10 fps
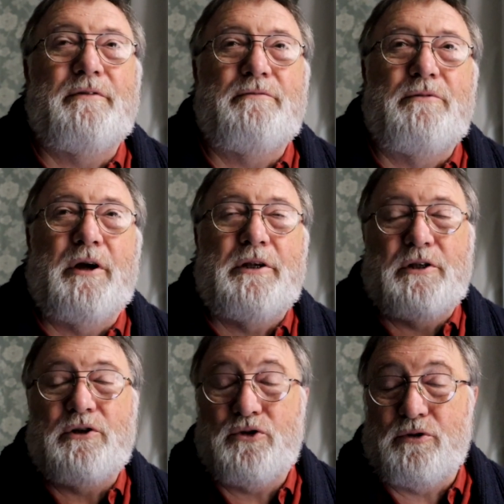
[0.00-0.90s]

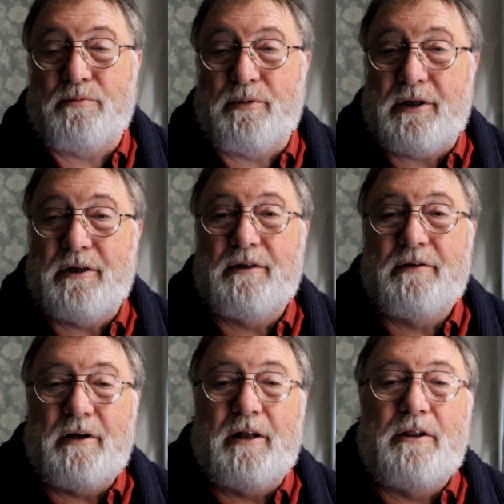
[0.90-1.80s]
writing should be
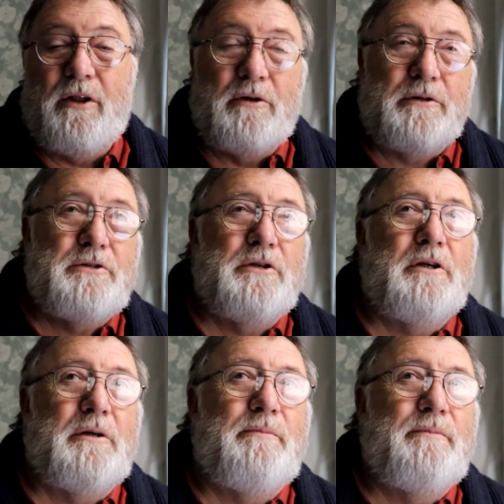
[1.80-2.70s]
a
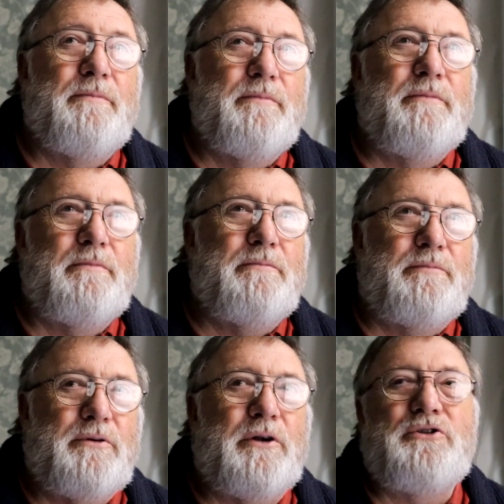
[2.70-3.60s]
long-term
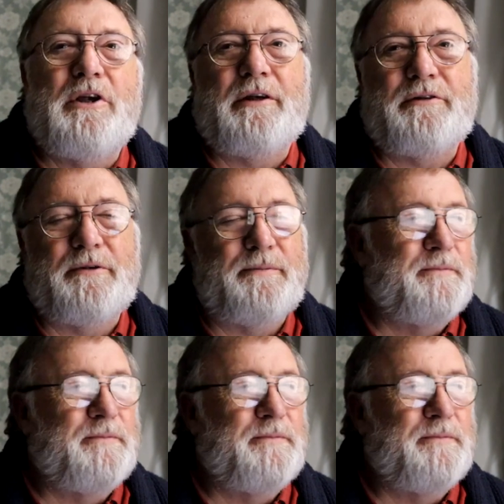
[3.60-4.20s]
project